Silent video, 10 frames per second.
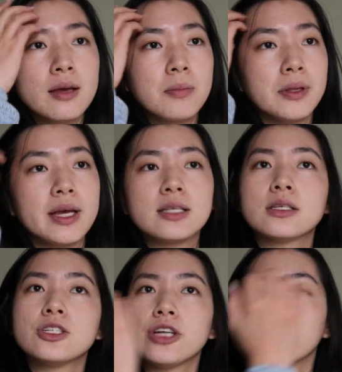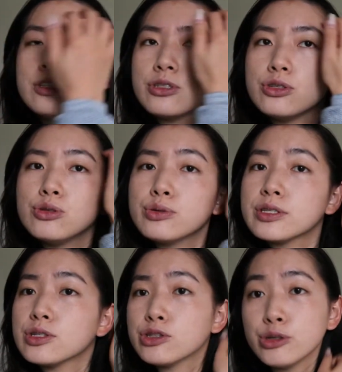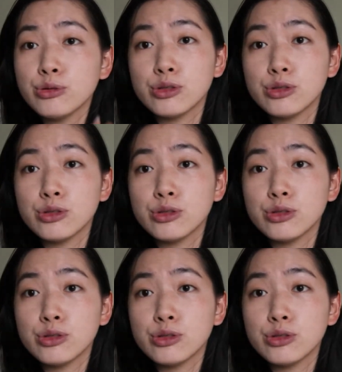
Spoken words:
But they suggest to use the two